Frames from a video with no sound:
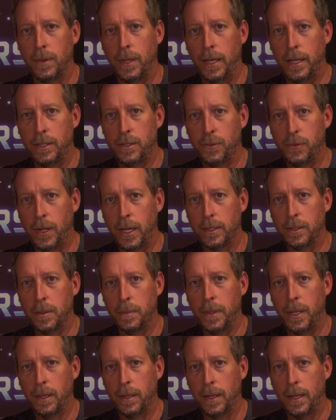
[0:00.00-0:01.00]
Its
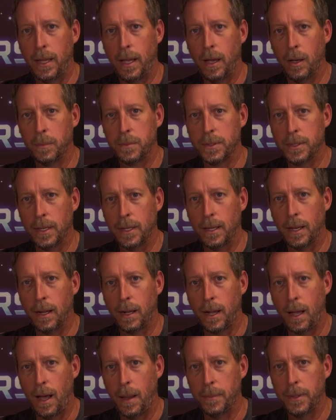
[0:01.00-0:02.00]
flexibility helps it
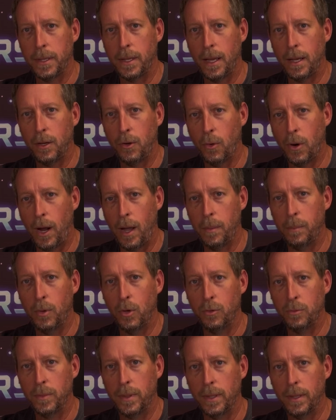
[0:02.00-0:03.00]
accommodate ground
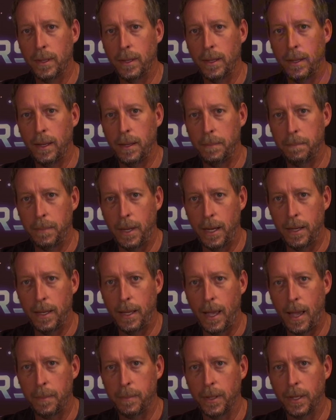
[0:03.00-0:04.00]
movement in
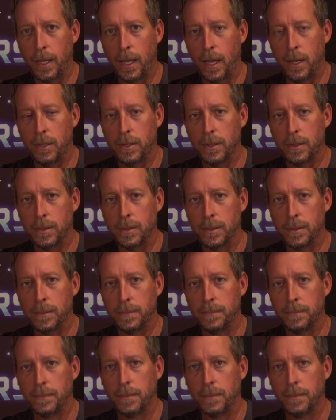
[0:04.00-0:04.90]
many applications.